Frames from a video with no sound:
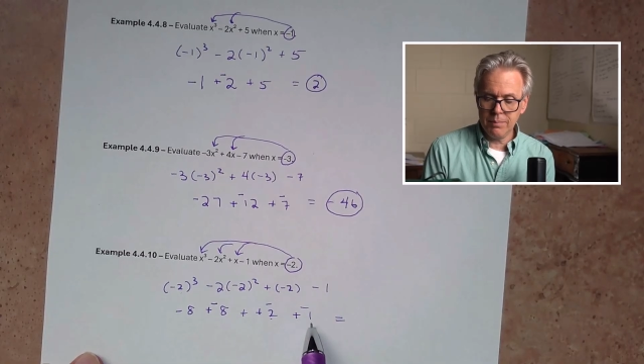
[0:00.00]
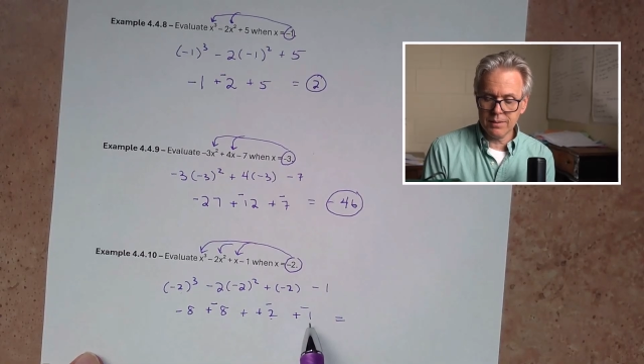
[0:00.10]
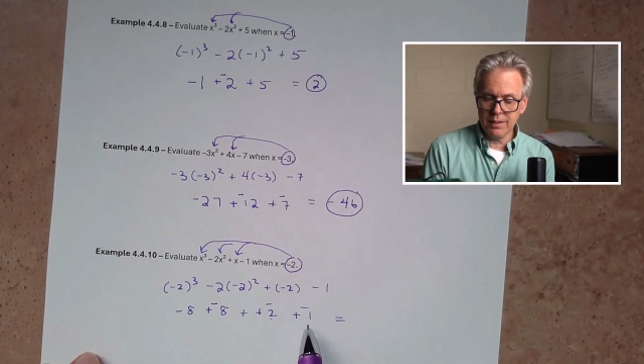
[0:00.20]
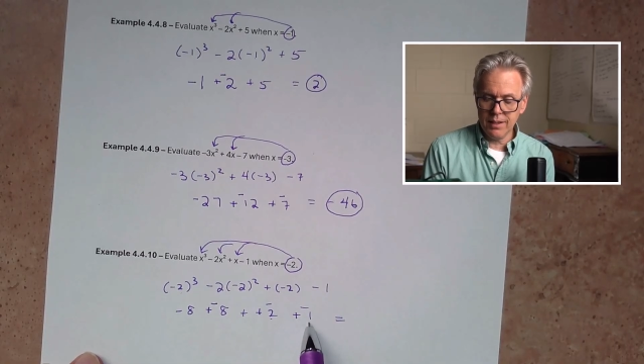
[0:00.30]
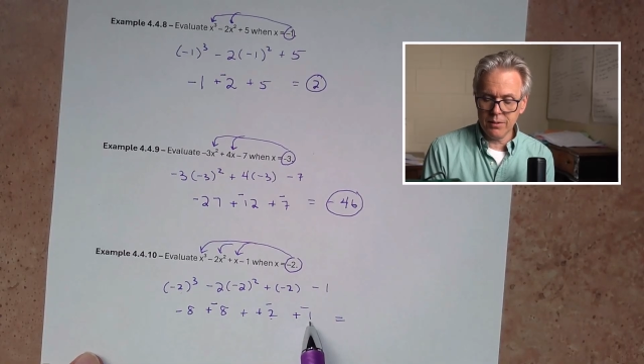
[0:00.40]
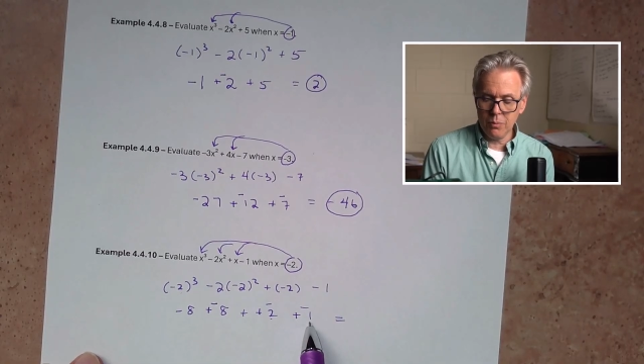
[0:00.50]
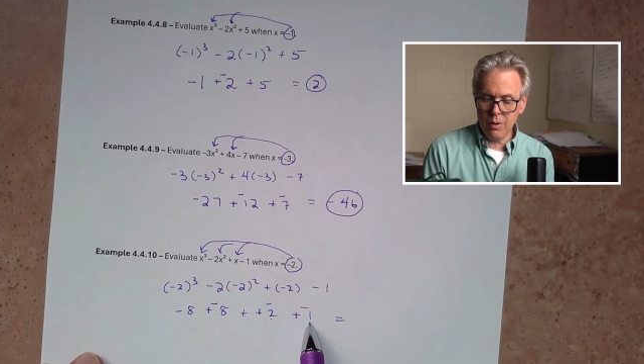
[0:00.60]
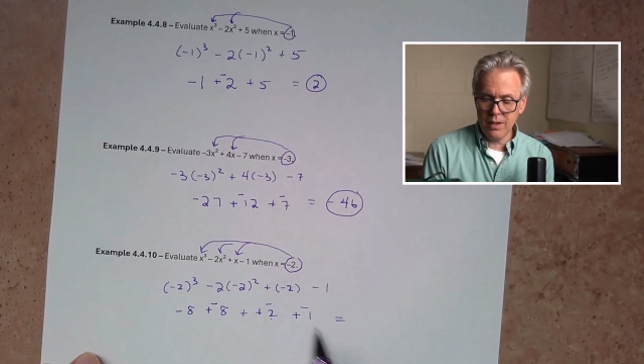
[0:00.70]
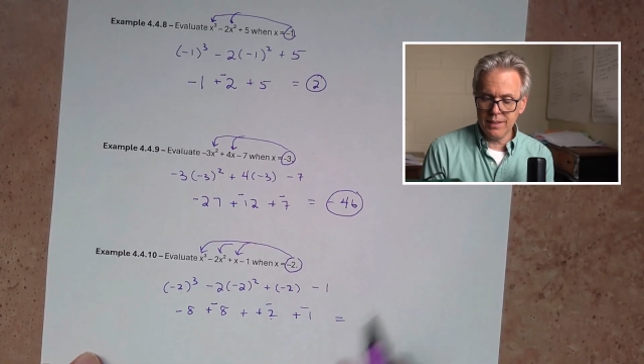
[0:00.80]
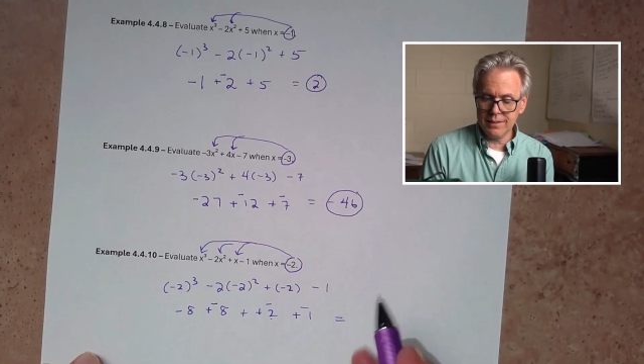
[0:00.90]
plus another
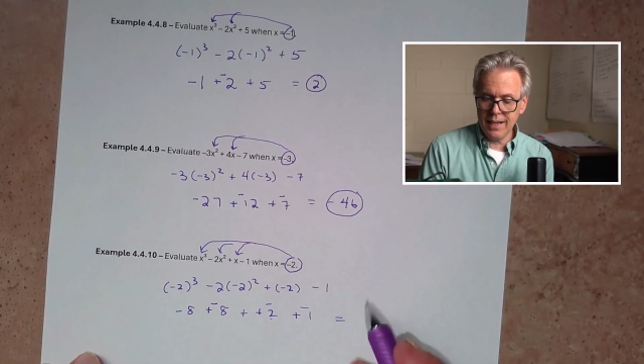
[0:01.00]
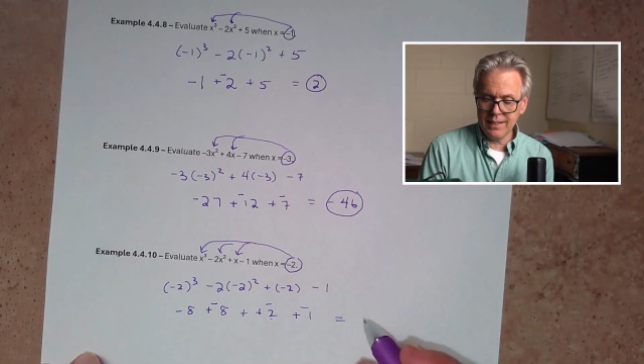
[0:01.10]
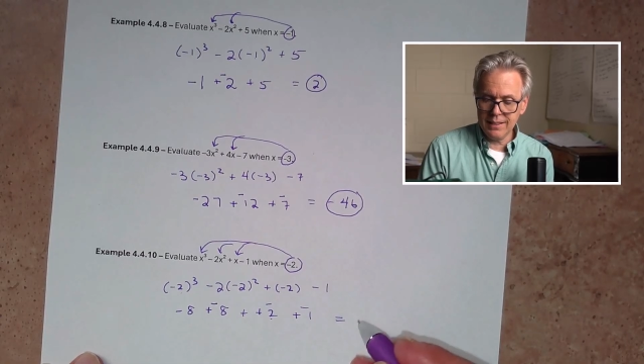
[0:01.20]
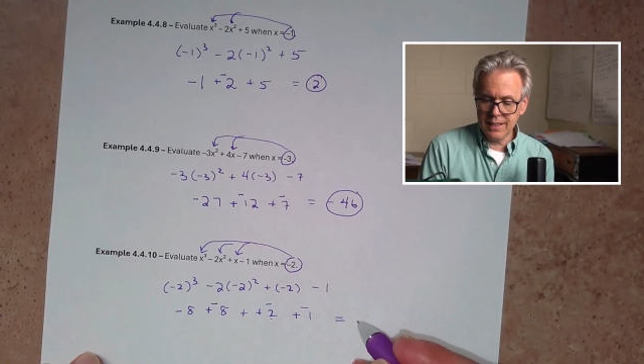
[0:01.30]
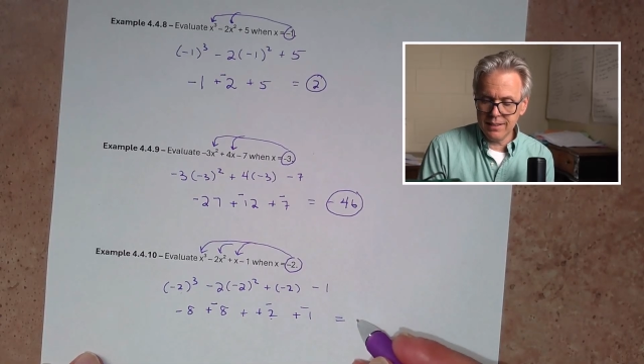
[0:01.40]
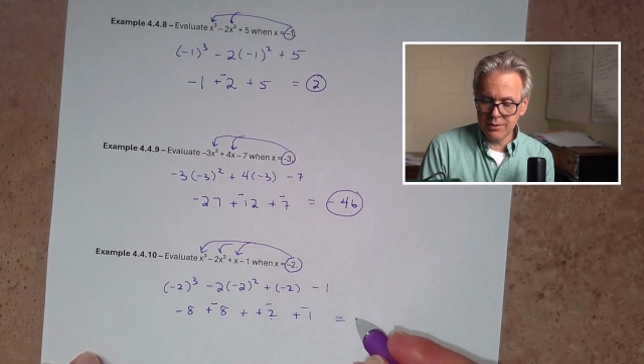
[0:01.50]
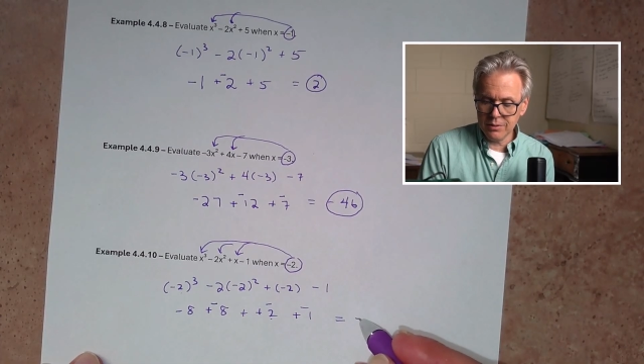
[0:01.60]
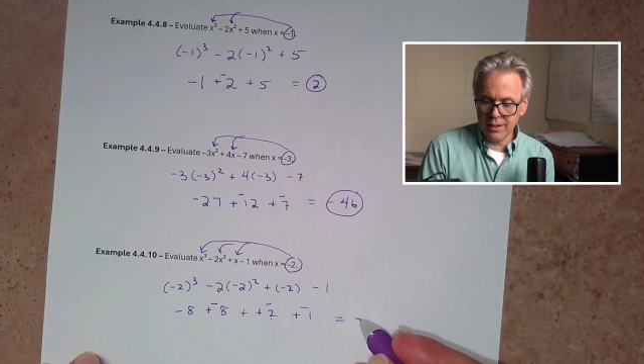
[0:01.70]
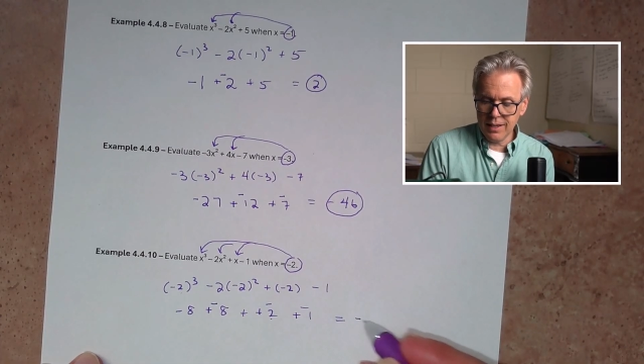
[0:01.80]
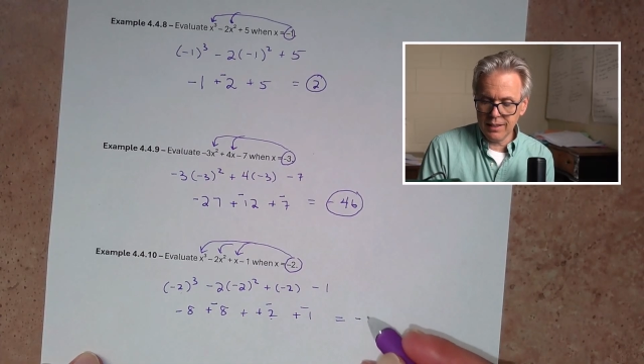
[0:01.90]
1 is 19, so
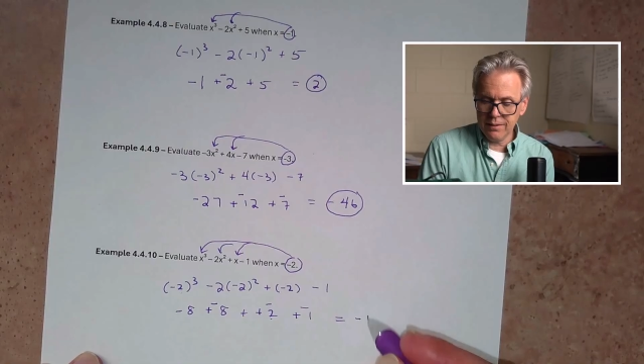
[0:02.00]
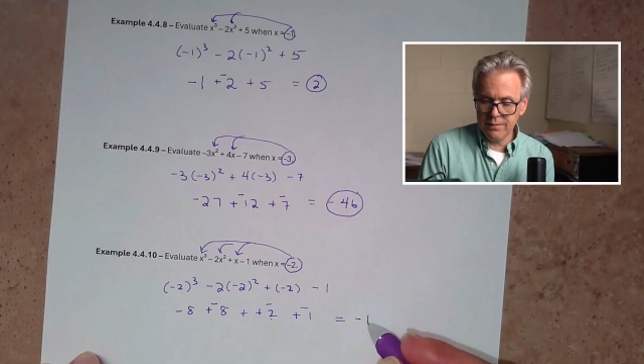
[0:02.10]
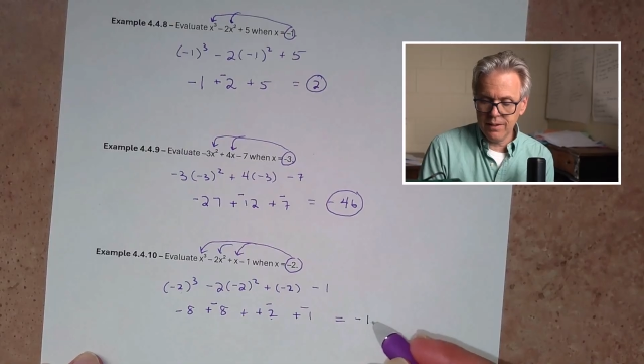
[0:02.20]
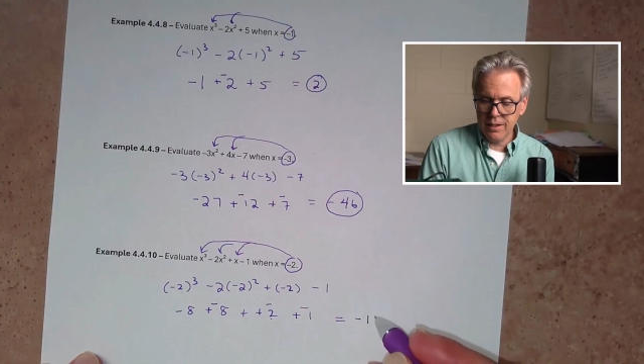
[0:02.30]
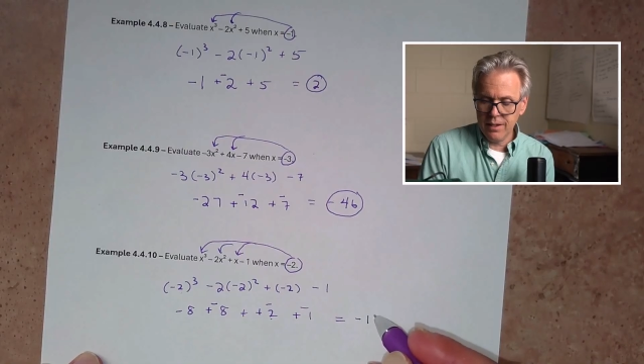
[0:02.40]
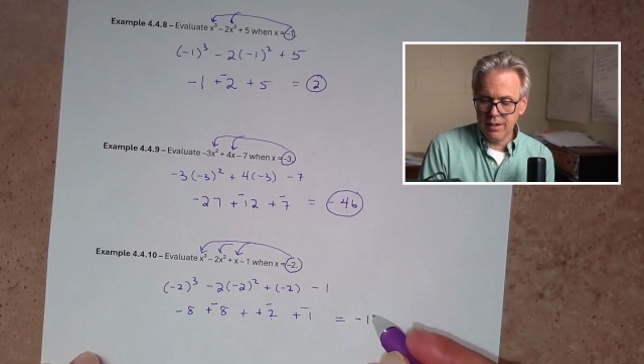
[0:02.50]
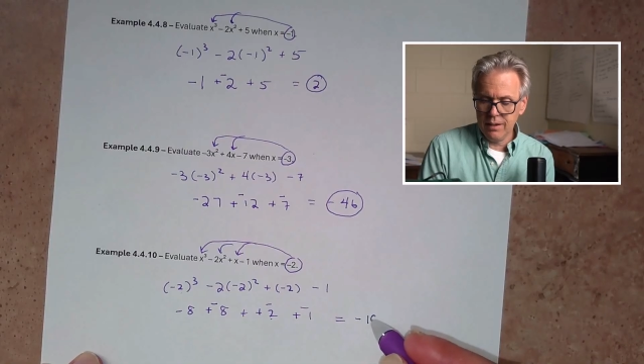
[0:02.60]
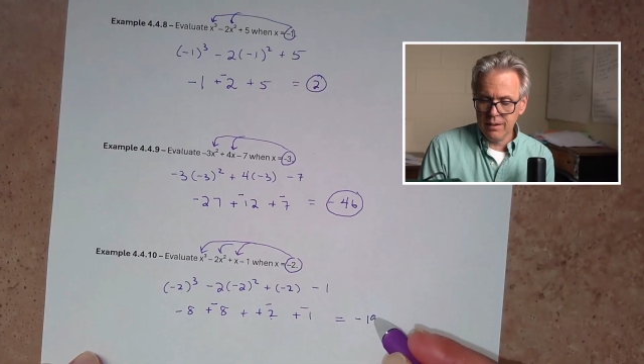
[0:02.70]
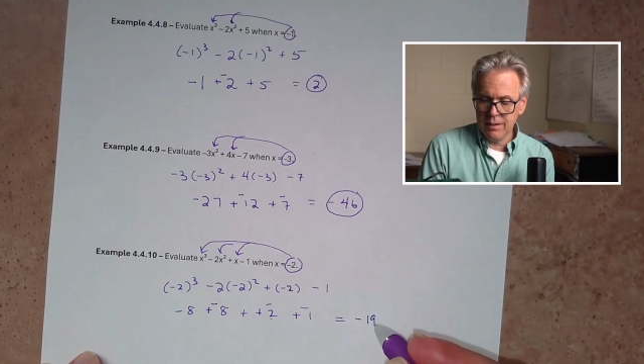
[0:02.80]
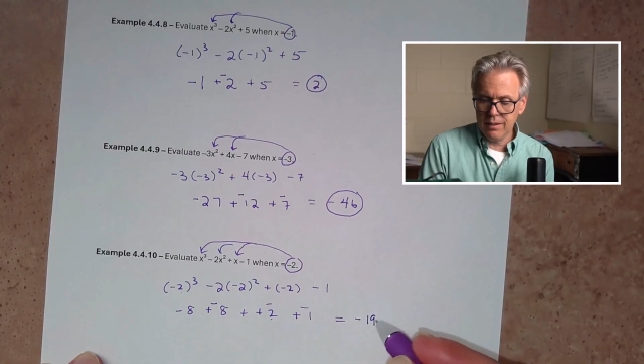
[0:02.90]
it's a
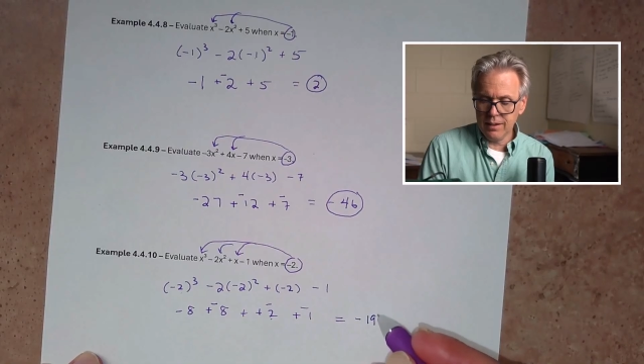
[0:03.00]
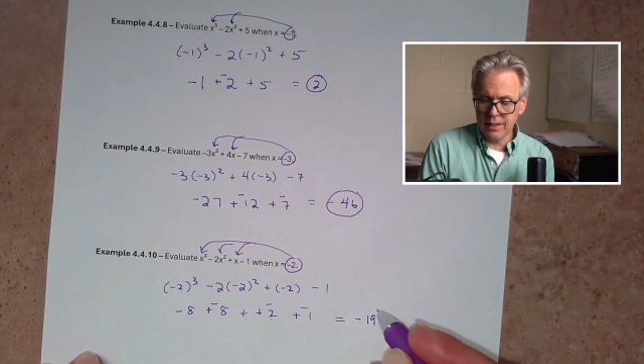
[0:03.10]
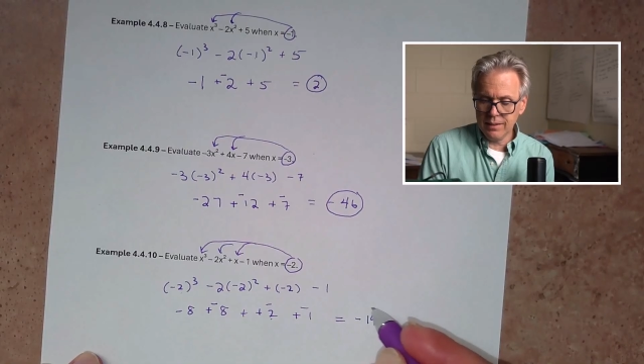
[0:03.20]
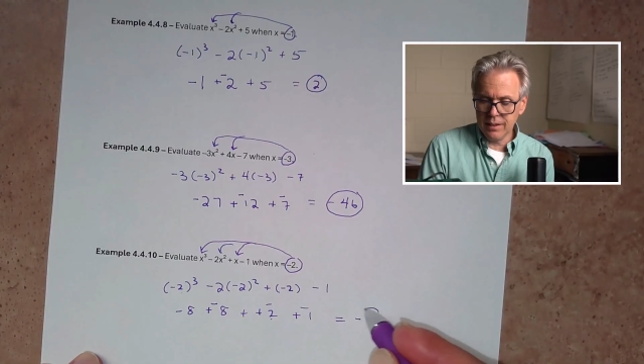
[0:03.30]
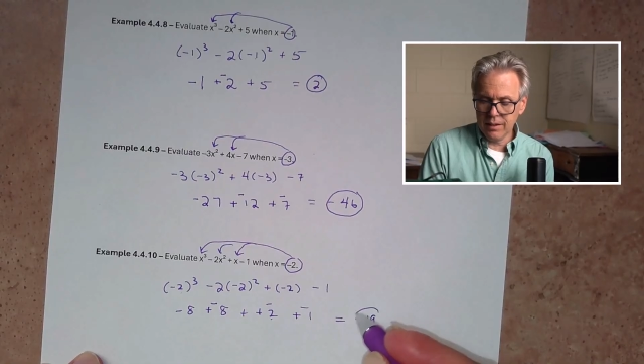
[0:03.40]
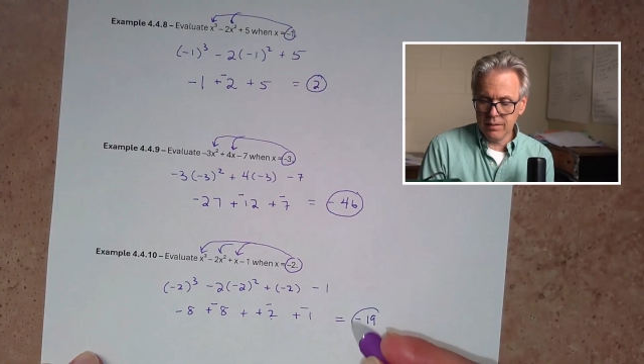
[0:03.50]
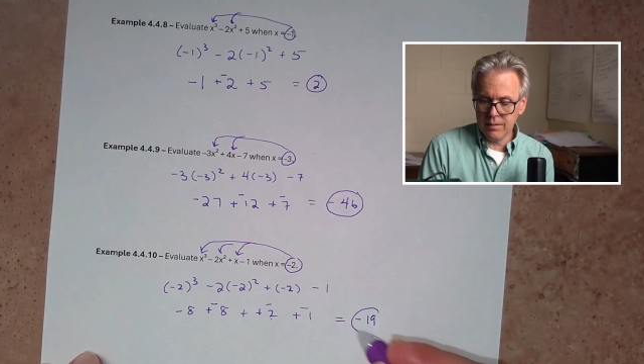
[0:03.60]
-19.